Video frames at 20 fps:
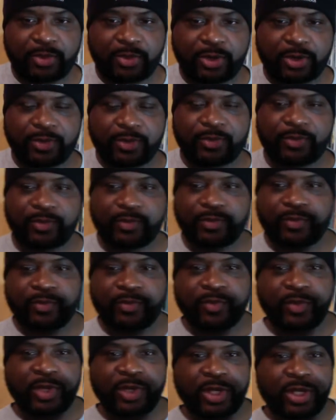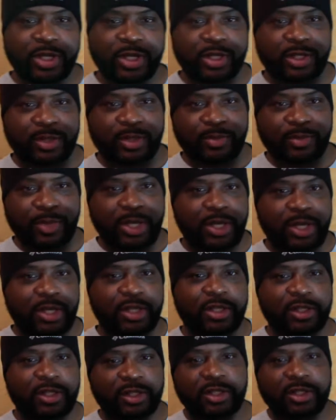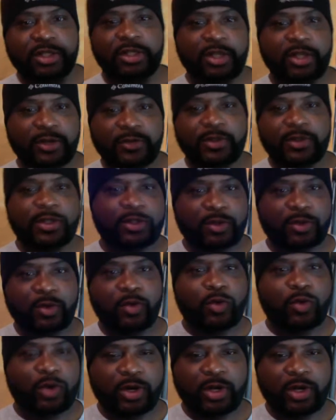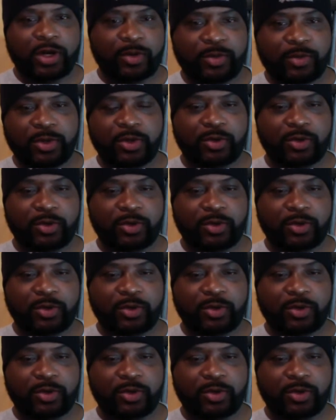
But is it me? Is it stuff just going up?